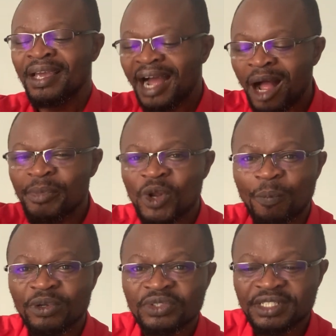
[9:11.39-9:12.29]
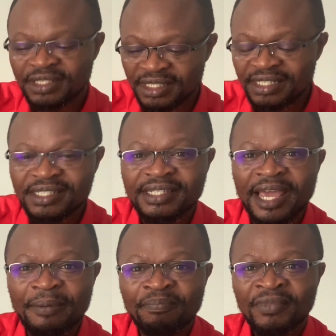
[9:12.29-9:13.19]
How many opportunities in this
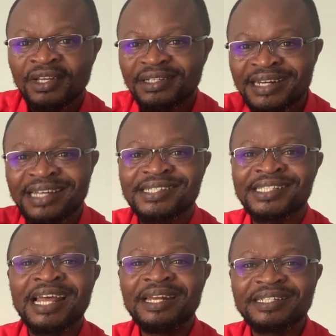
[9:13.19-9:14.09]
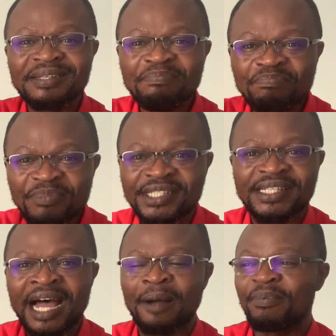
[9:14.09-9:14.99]
game that Sterling
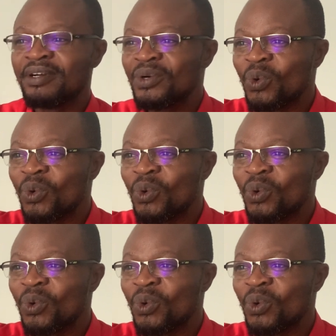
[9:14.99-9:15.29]
missed up?